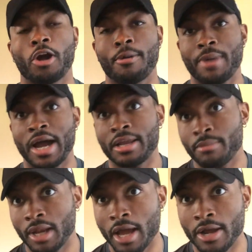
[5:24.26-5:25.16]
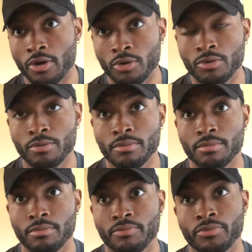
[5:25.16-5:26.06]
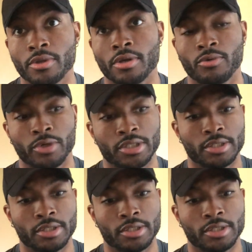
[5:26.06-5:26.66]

Armani Milano, which